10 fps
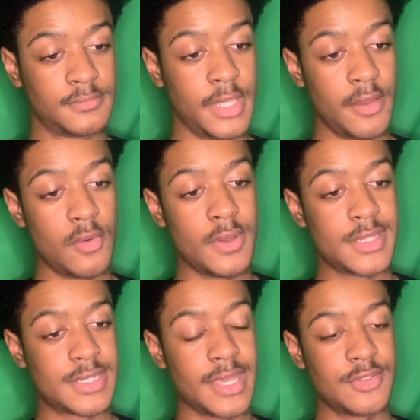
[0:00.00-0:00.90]
they
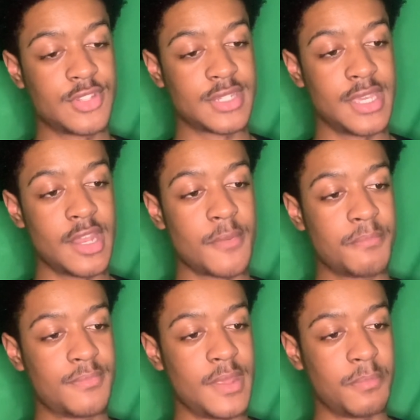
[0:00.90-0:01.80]
always like just get up
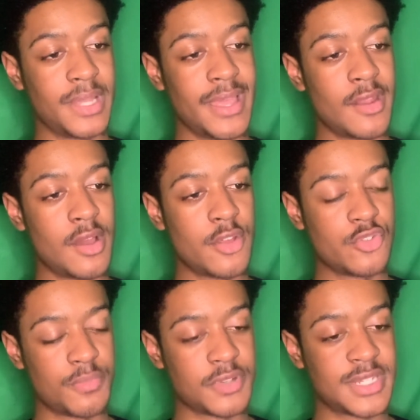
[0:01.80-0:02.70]
and play at
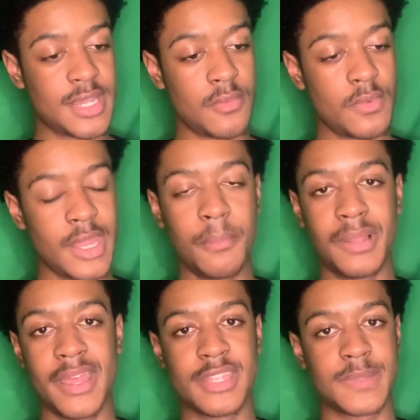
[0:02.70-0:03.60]
100% when they
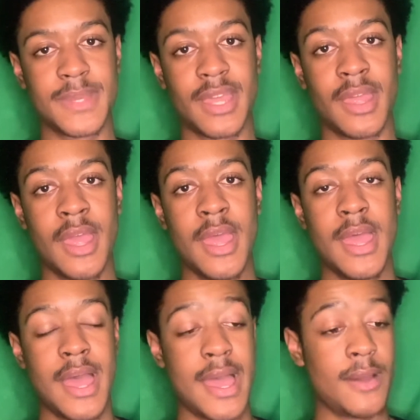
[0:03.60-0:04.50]
play us, man.
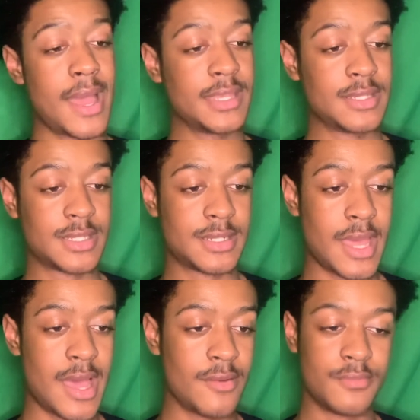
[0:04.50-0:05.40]
I
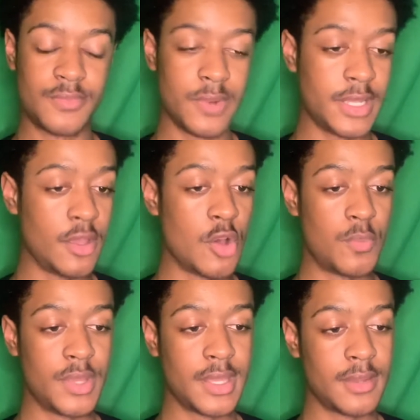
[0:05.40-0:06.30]
really hope
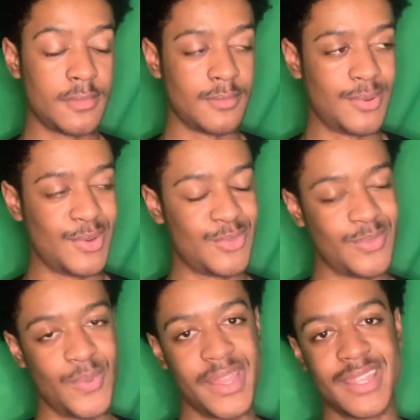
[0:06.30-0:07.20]
we get
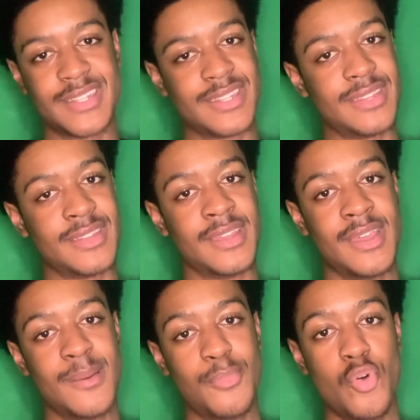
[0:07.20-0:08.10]
Wiggins and
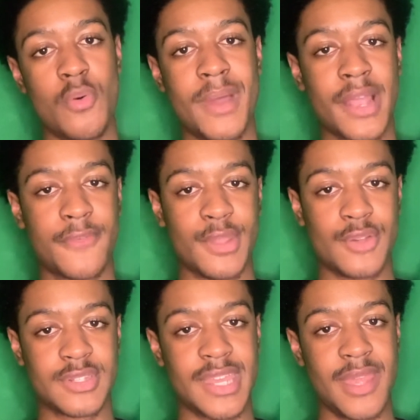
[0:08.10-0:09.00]
Poole back for
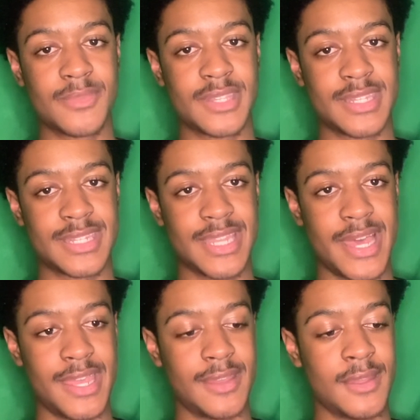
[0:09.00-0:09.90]
those games, because it's
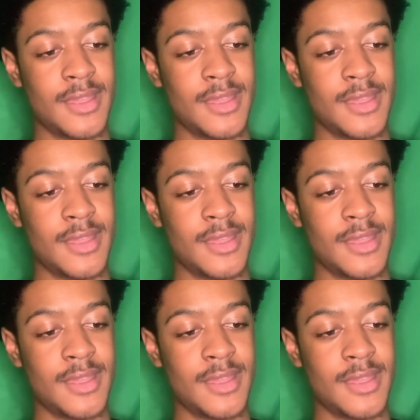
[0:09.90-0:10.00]
like,